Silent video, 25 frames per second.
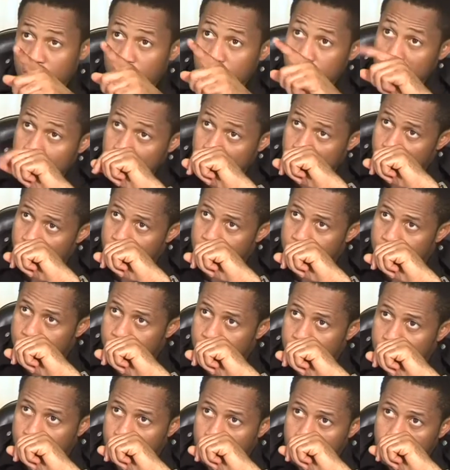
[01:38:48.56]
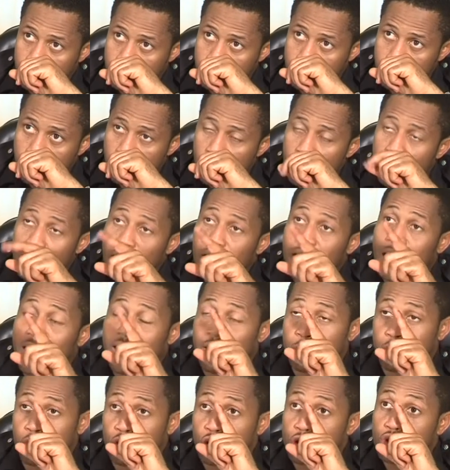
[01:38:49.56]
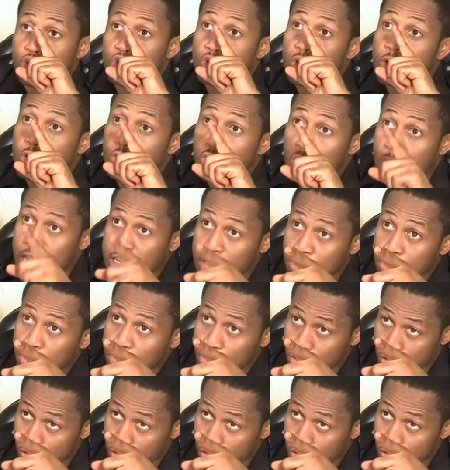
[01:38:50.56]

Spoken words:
to me. I am going to arrest